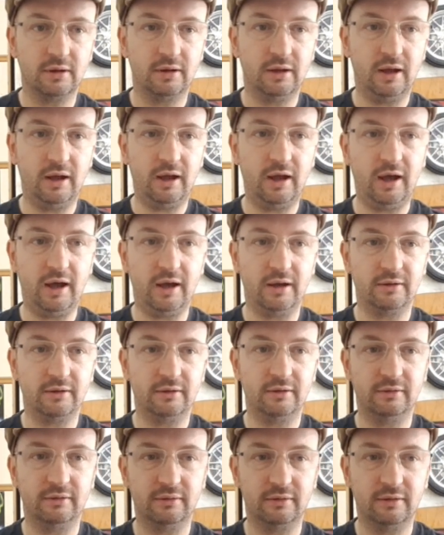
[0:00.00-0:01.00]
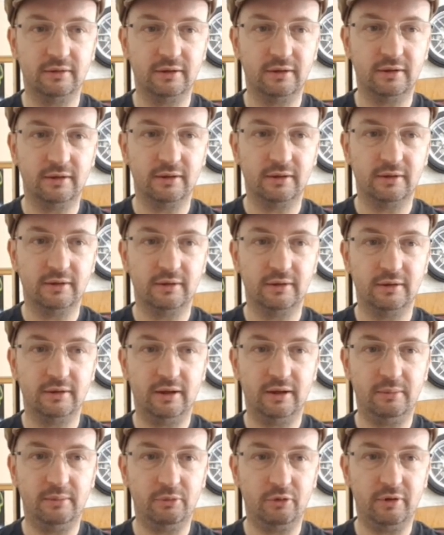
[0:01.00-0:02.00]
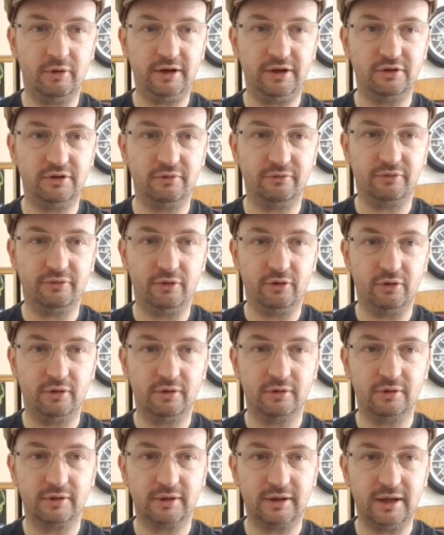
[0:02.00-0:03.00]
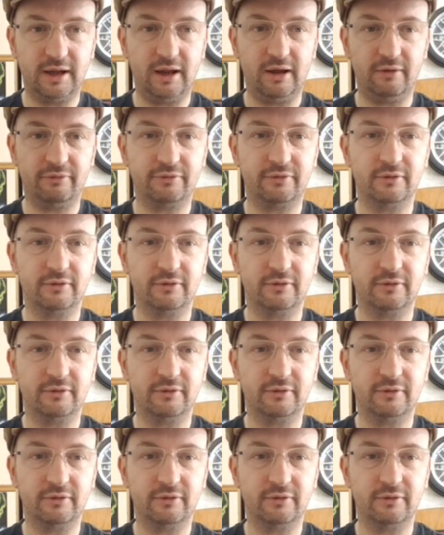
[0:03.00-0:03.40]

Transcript: I'm already done for. Get off.